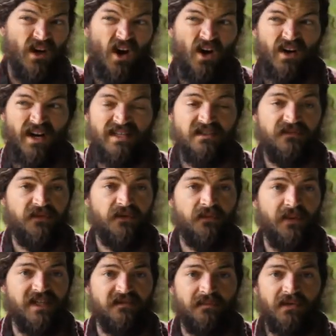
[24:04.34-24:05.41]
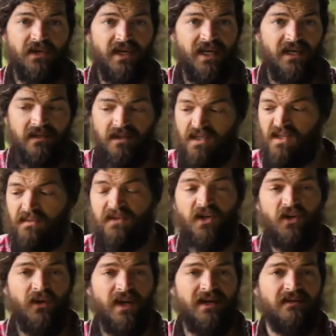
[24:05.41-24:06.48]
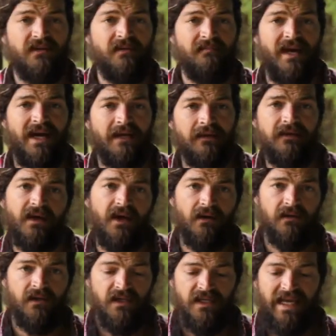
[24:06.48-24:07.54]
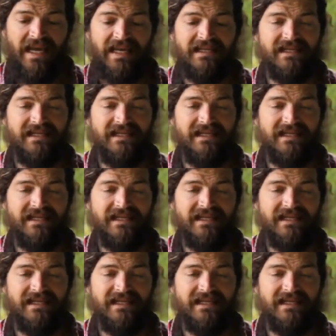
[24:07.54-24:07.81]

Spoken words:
all kinds of food waste from cooking. The greener, the better, though.